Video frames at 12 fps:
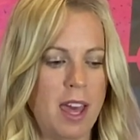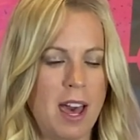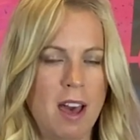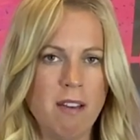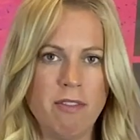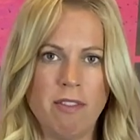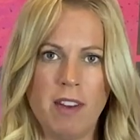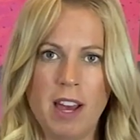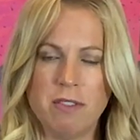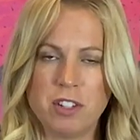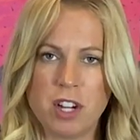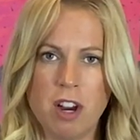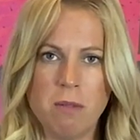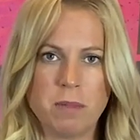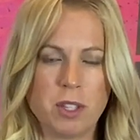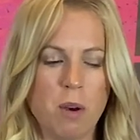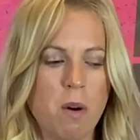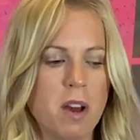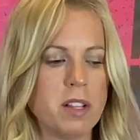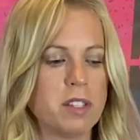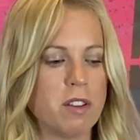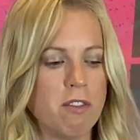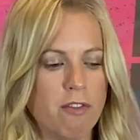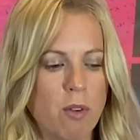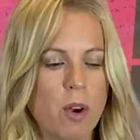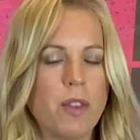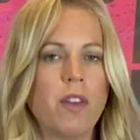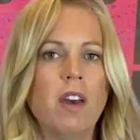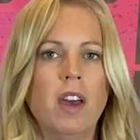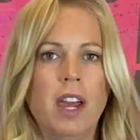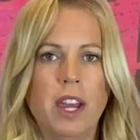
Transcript: F, F sharp, so on and so forth.